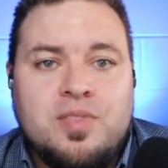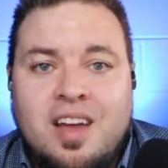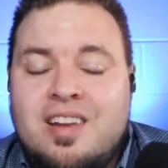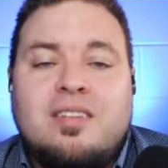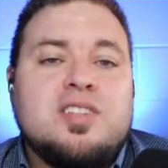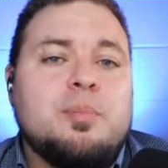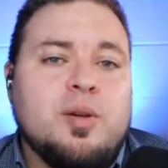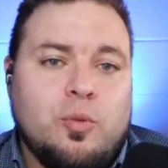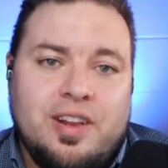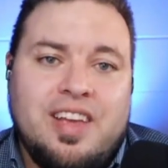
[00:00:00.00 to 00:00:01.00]
And now, if
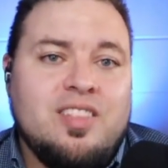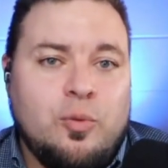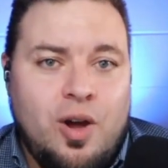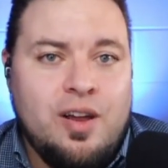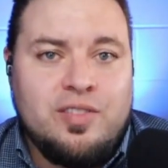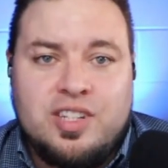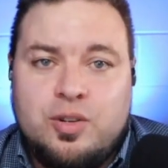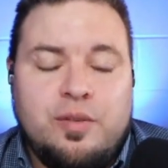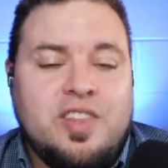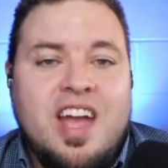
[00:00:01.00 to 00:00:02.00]
something were to get in the way of this,
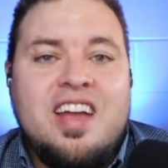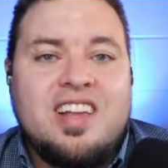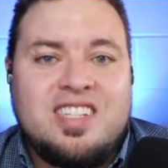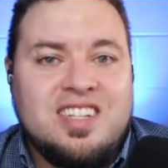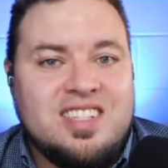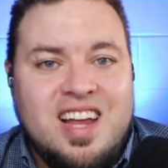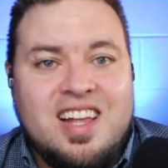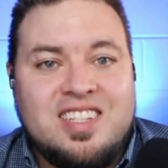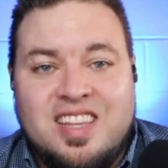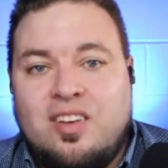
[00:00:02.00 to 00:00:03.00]
or if the AAC
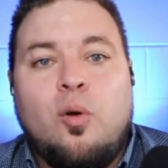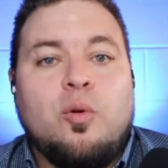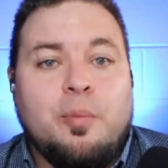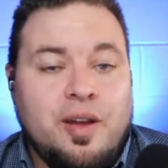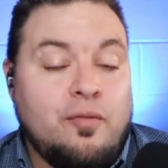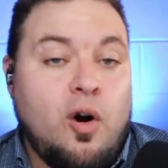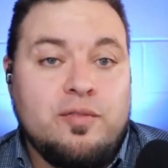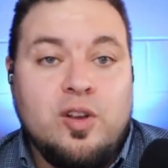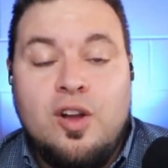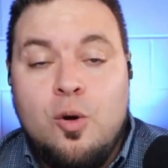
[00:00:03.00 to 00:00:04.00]
decides that they don't want to be
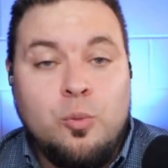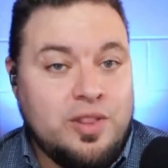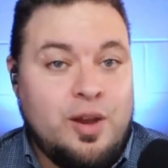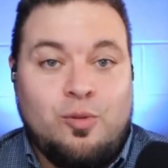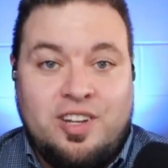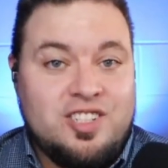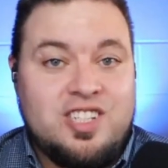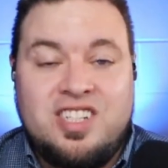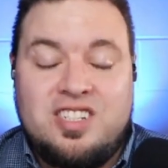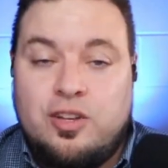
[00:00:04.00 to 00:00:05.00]
involved with a
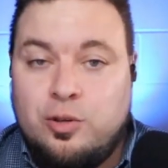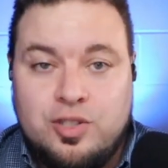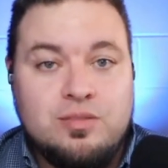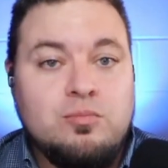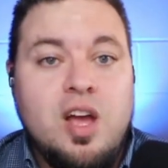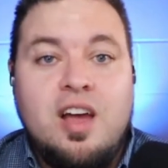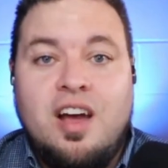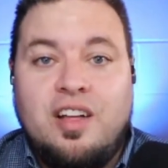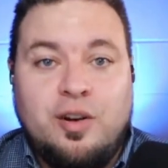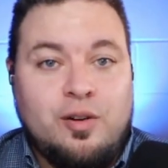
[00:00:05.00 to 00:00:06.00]
religious institution,
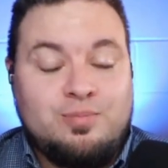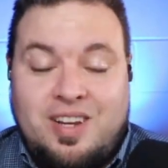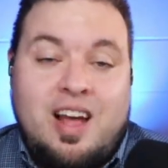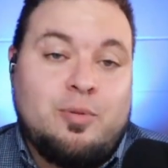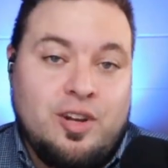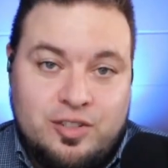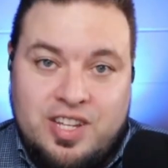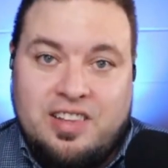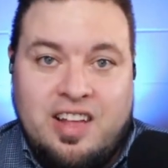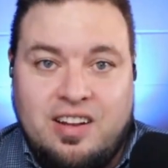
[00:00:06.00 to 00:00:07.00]
uh, there and I would
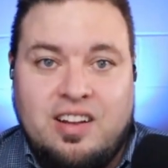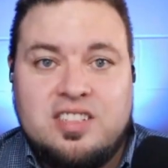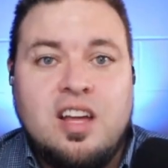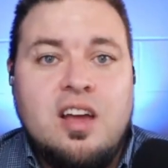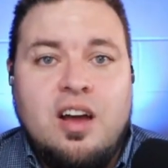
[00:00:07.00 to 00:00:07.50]
understand that, I guess.